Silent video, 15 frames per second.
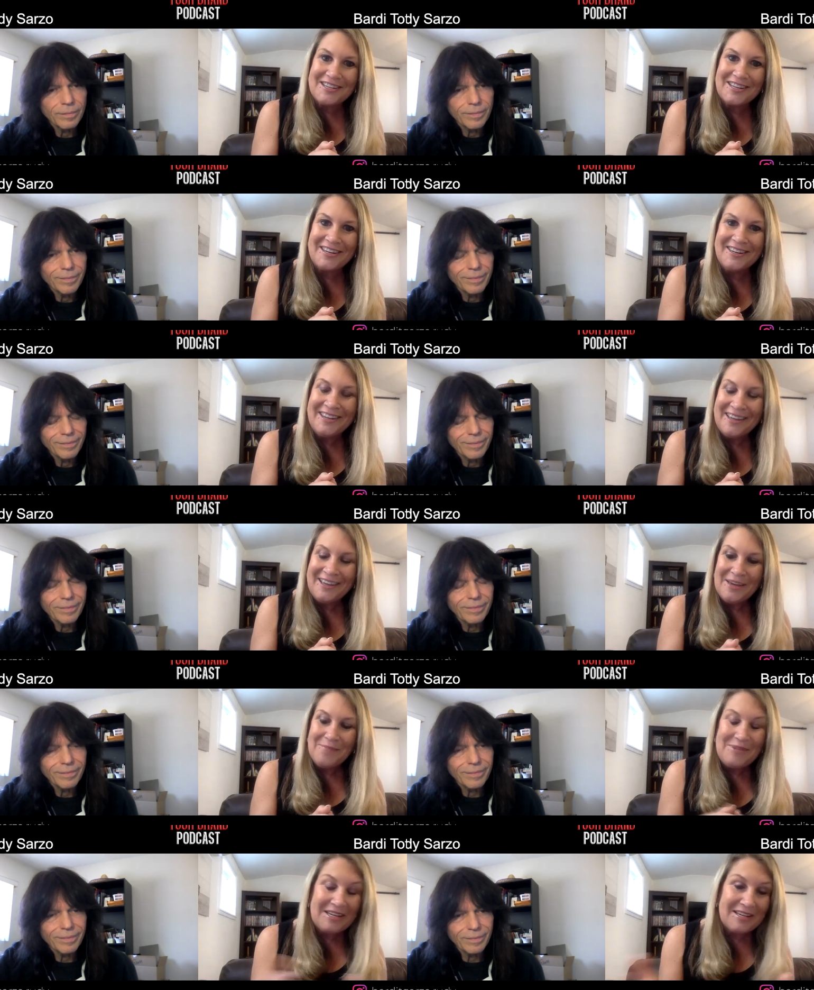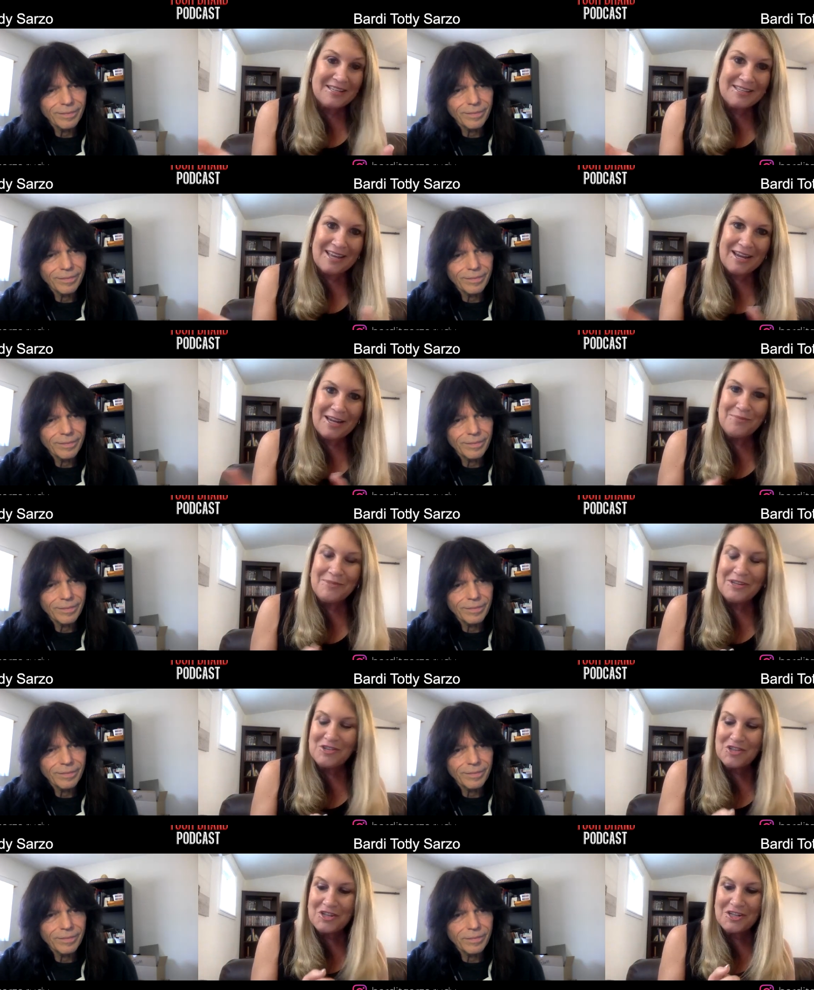Speaker 1: And because I had
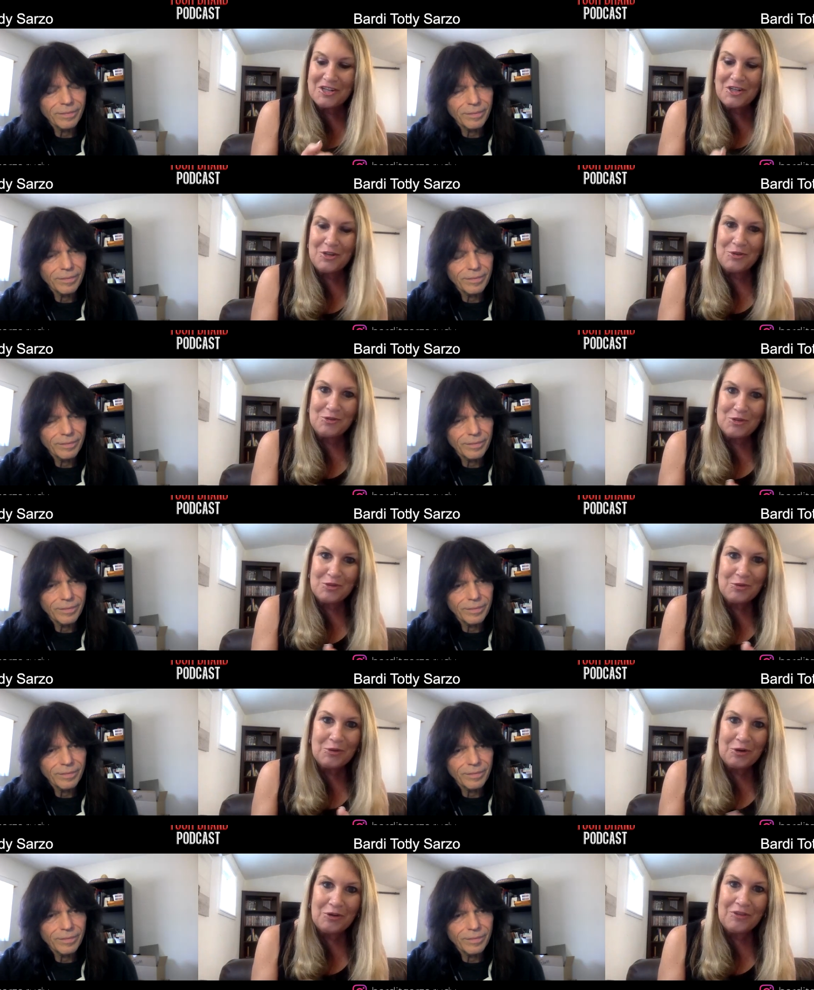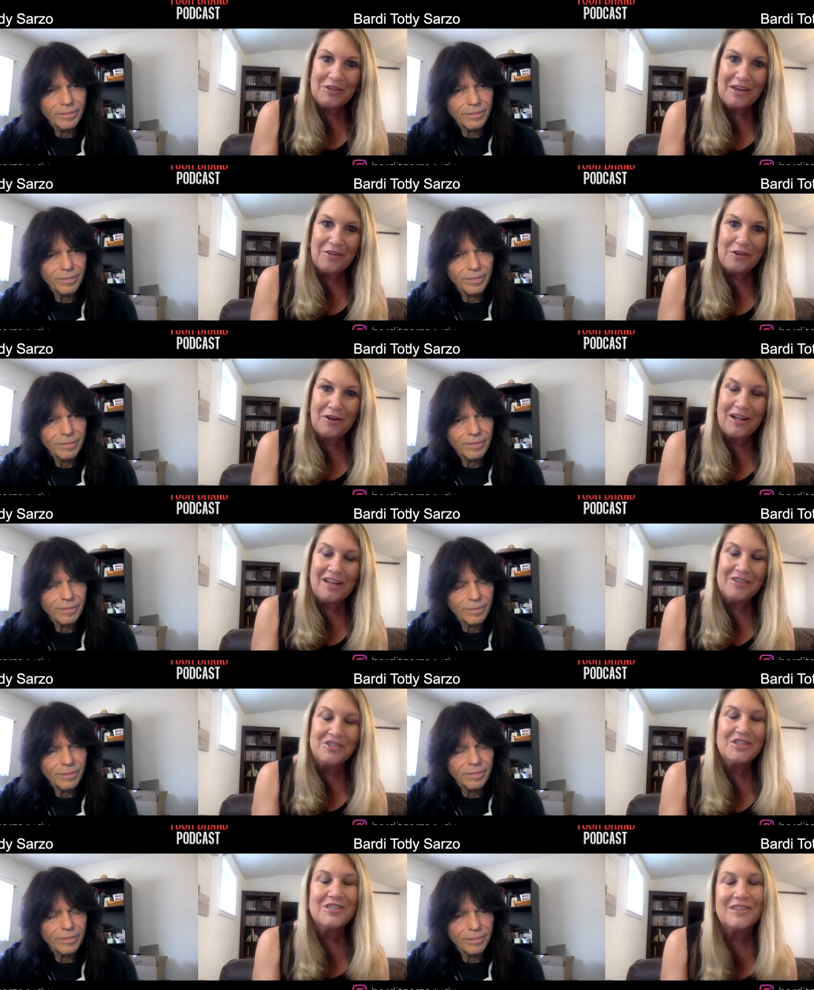mentioned you to her the other day,
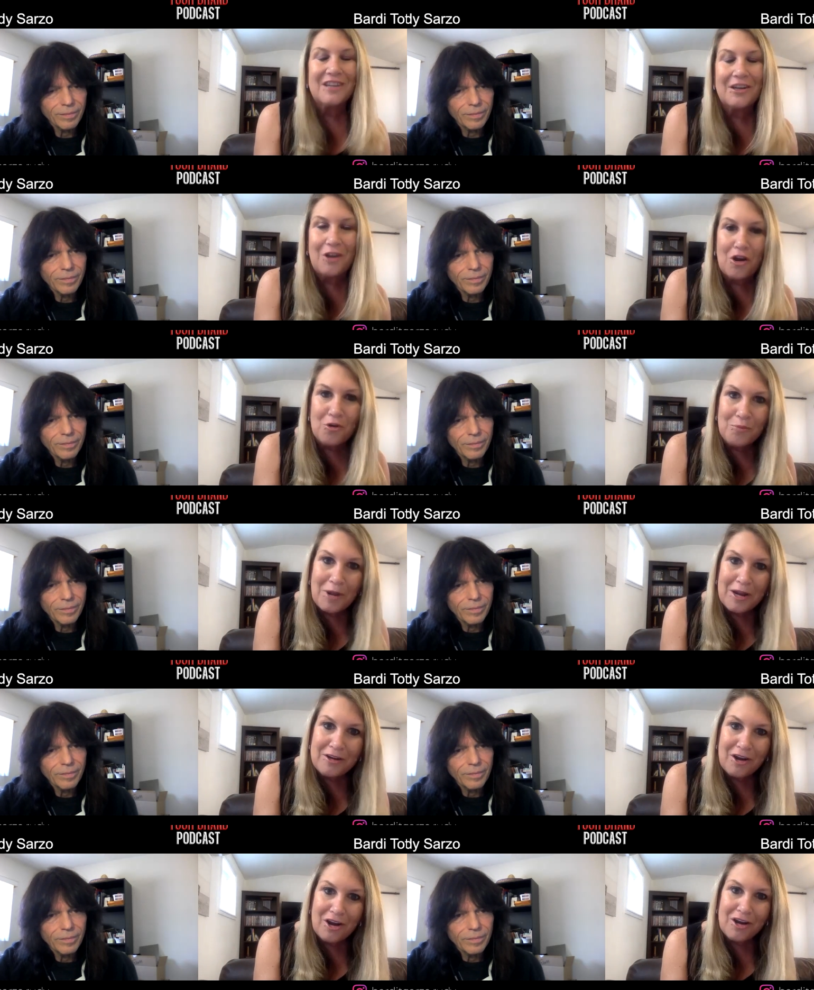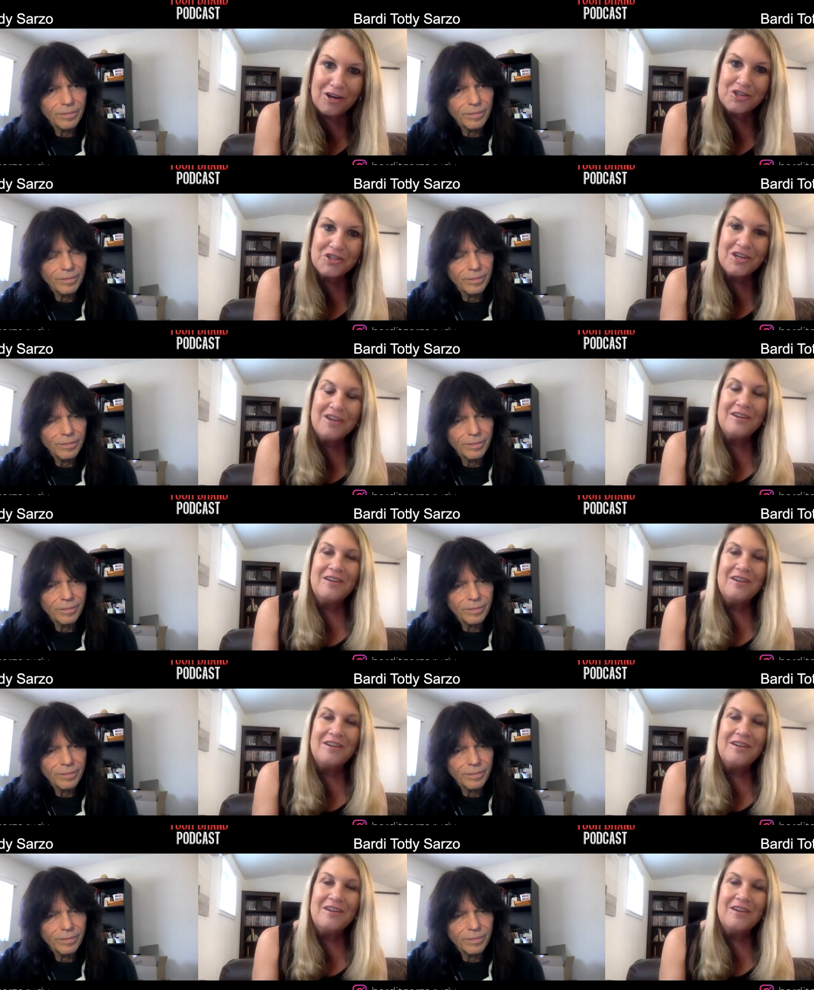and she's like, oh my gosh,